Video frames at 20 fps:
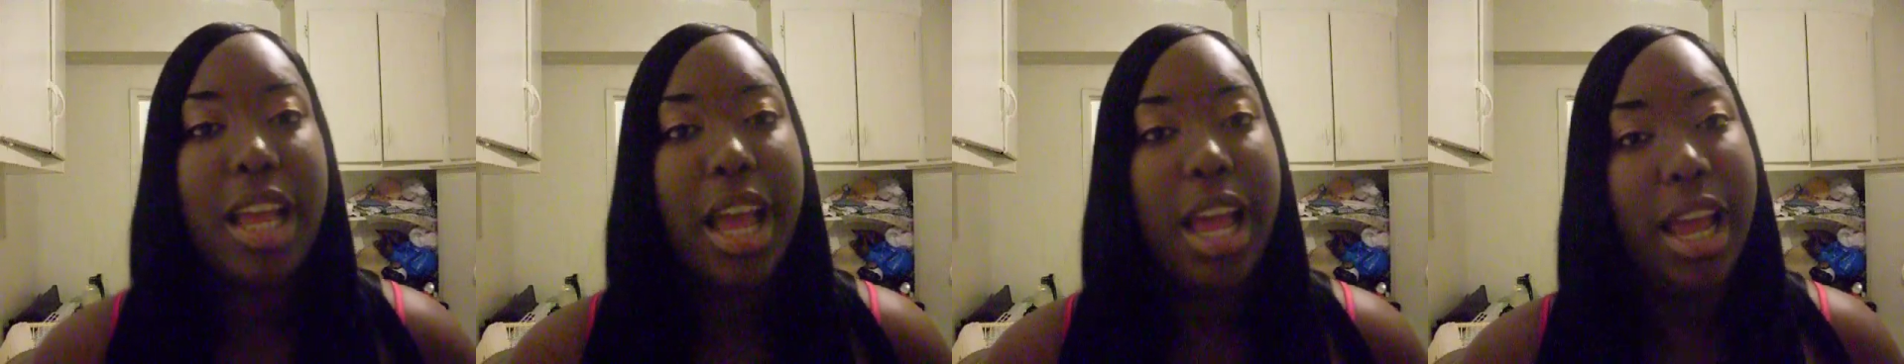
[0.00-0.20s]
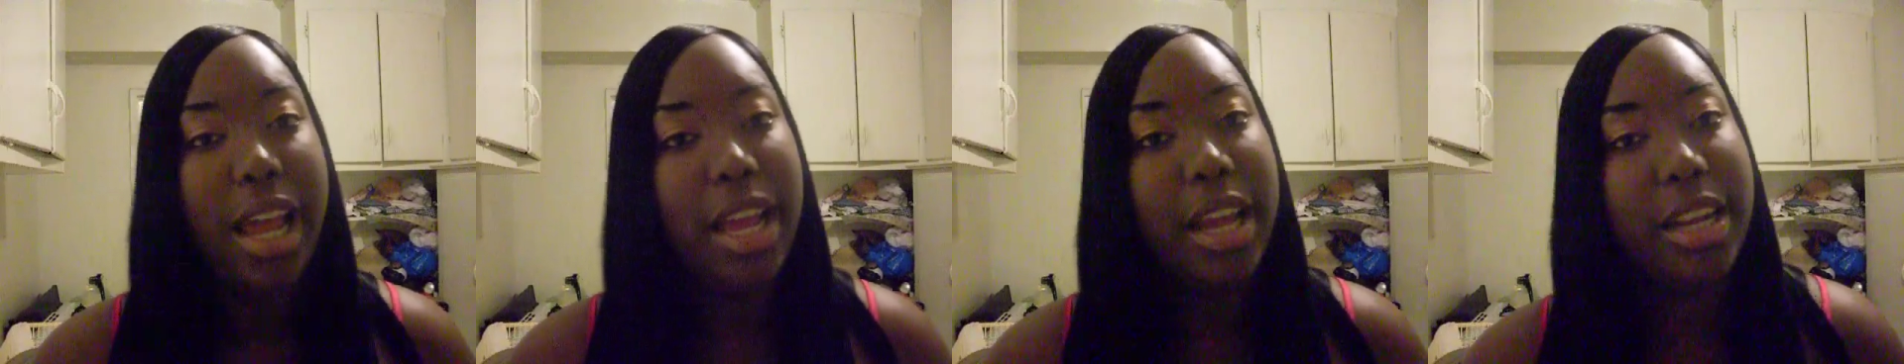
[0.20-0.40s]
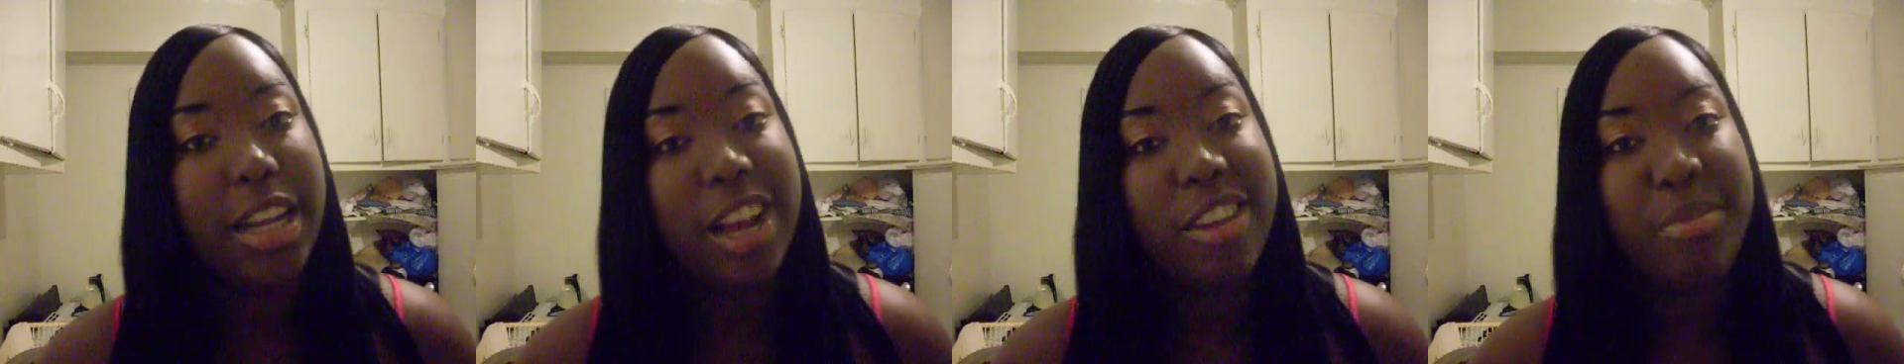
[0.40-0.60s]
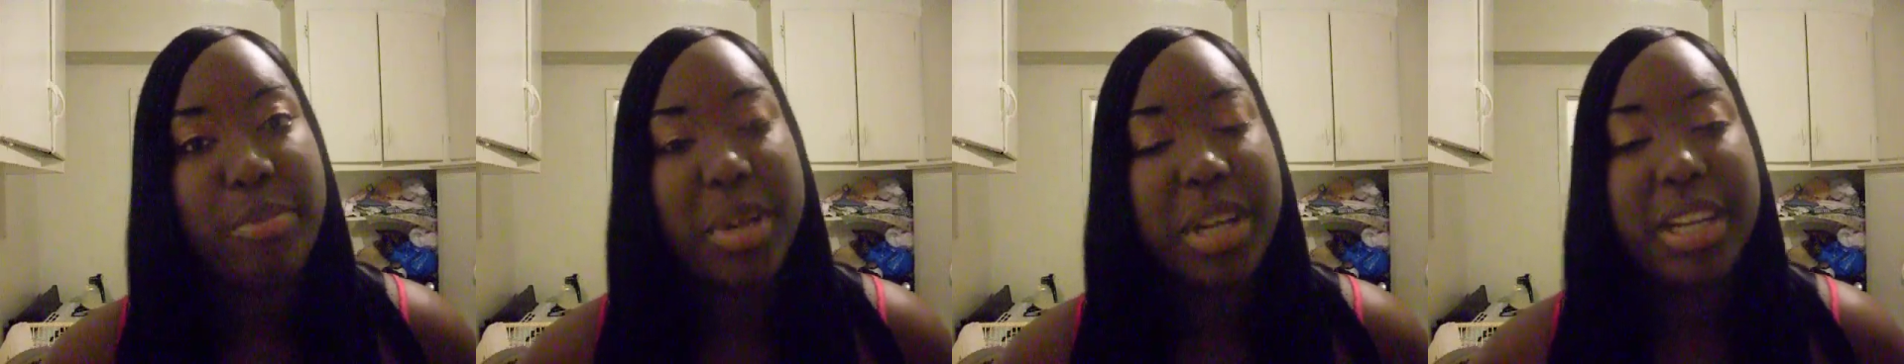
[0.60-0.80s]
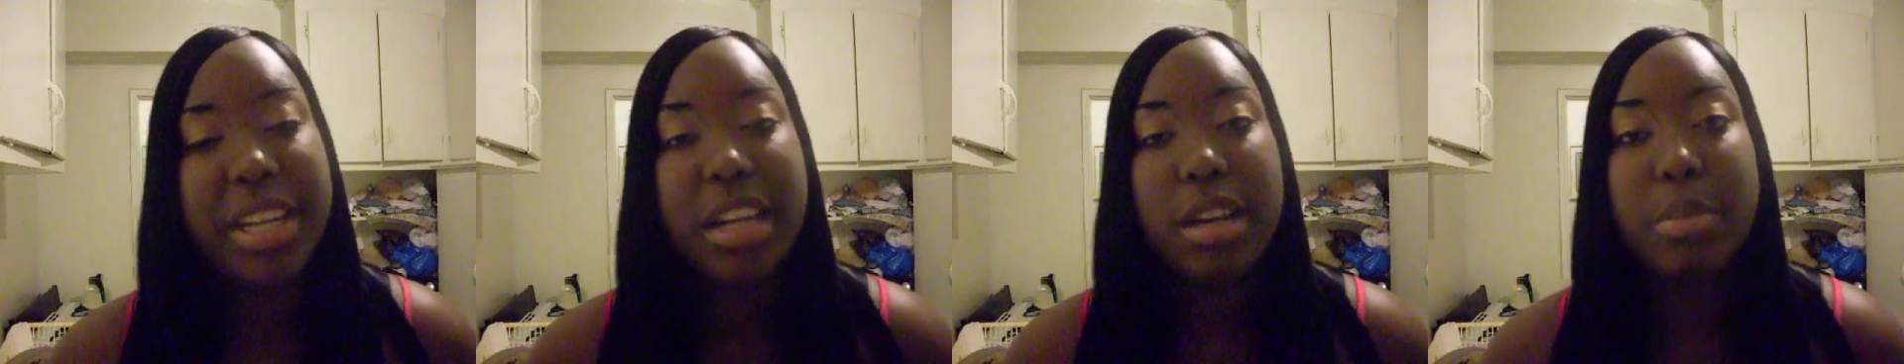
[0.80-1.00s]
And I've
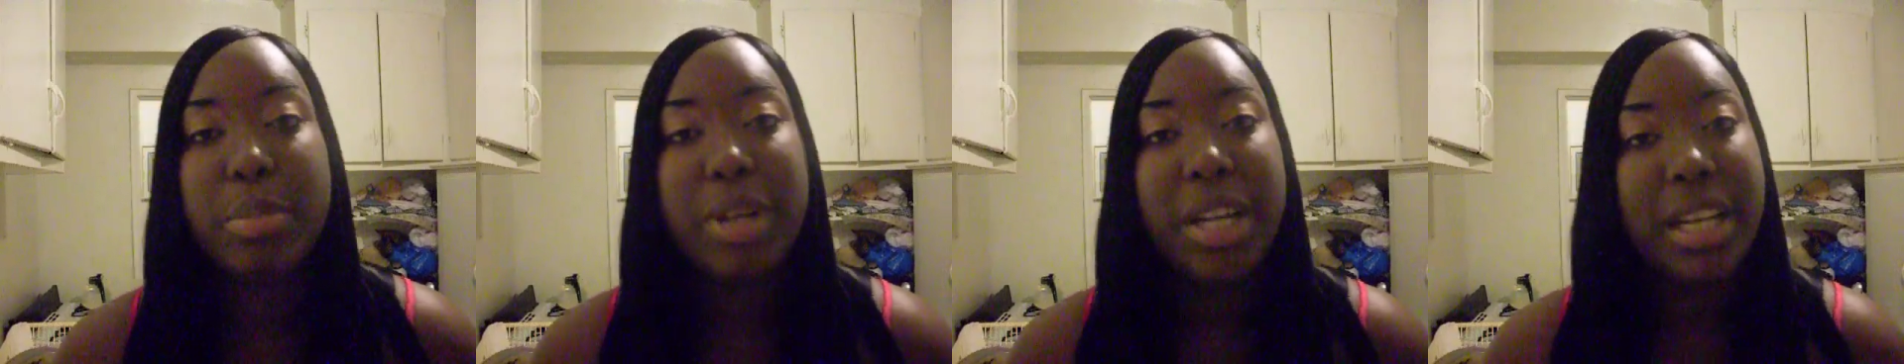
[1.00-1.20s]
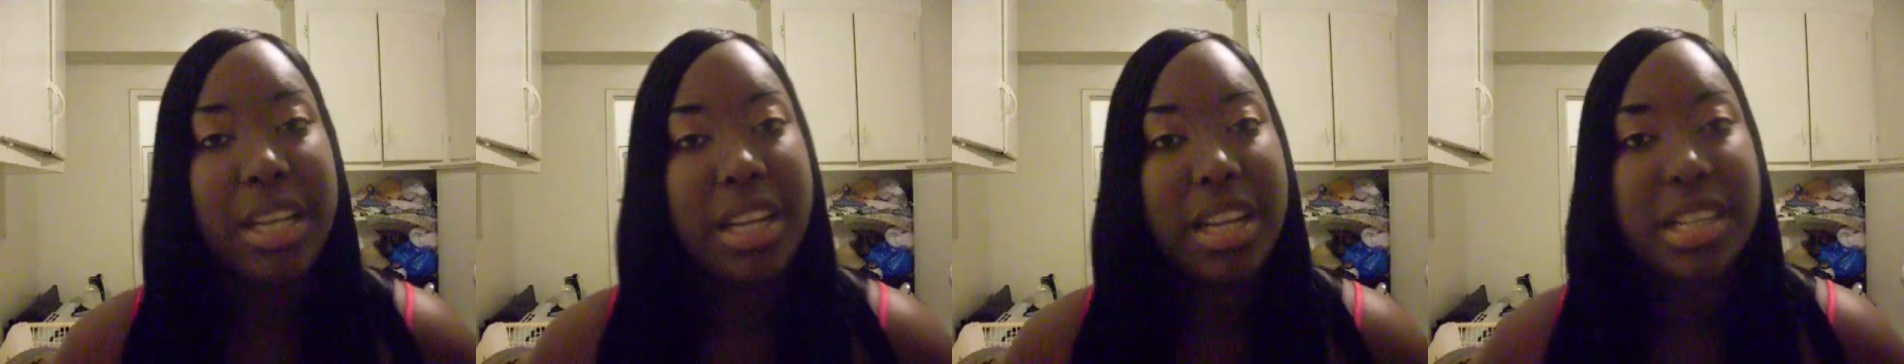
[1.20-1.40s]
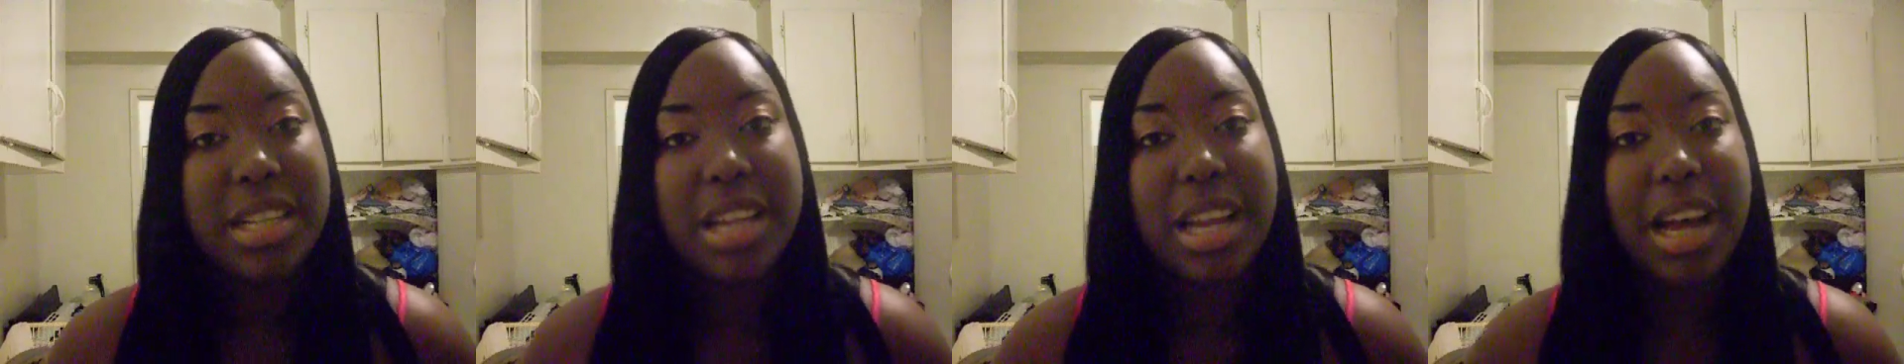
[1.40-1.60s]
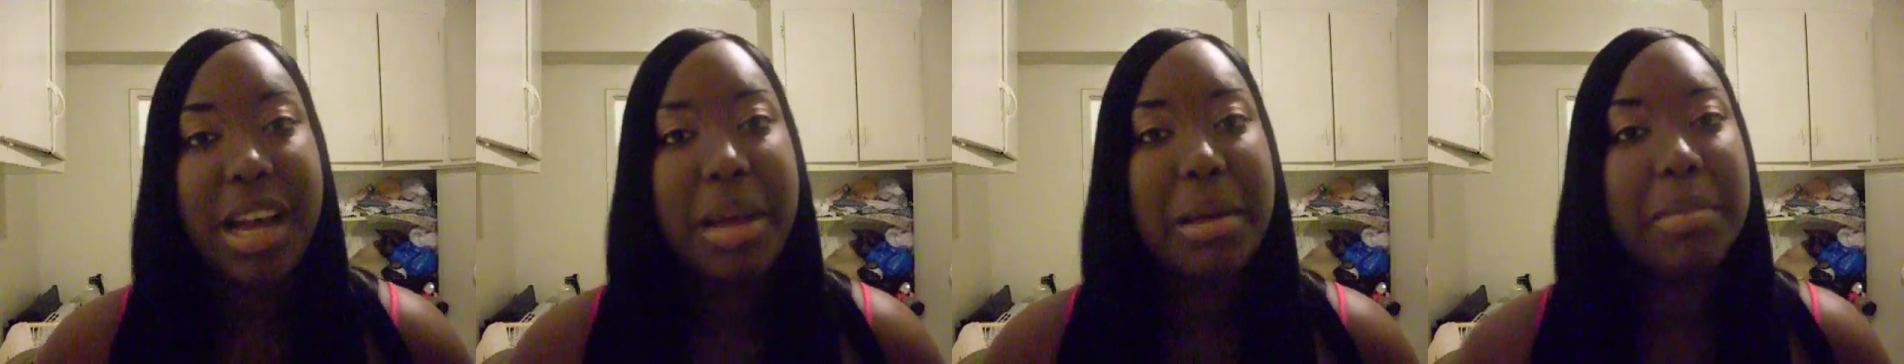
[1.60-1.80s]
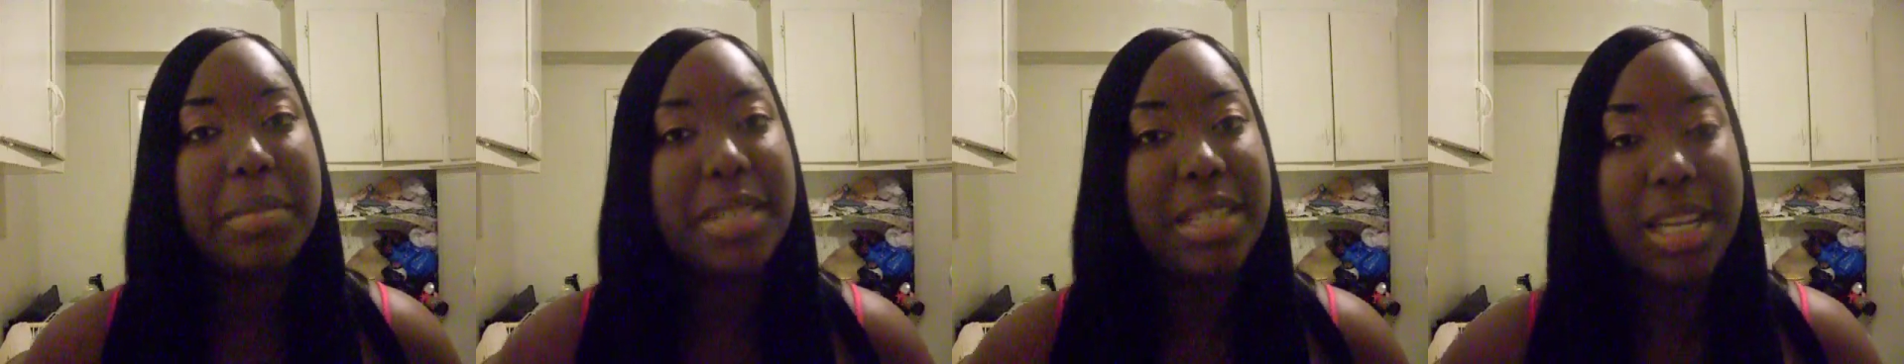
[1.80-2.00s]
been there plenty of
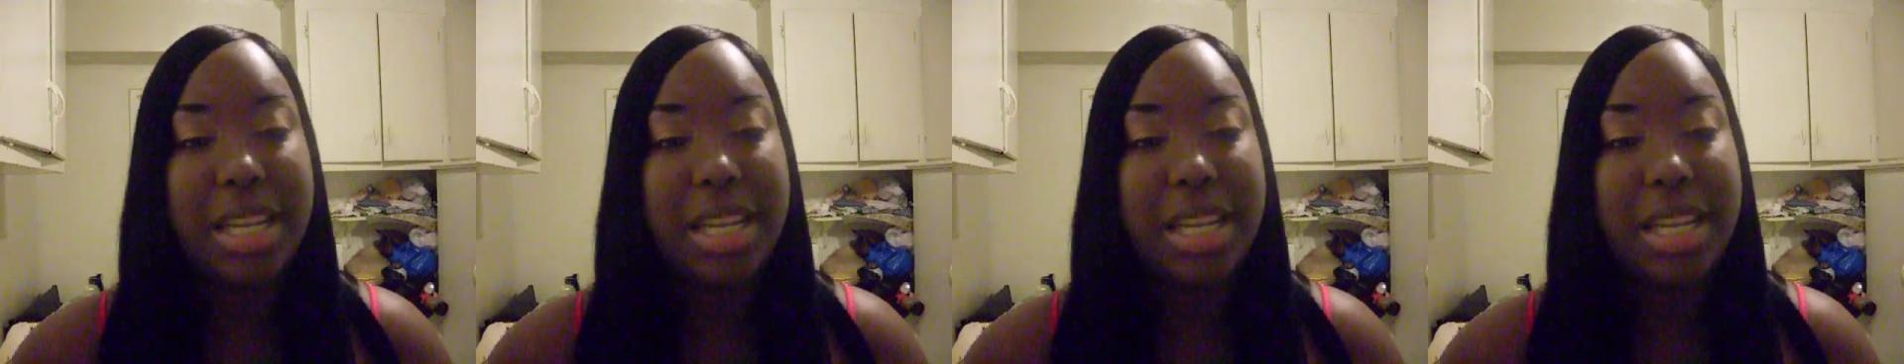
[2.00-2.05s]
times,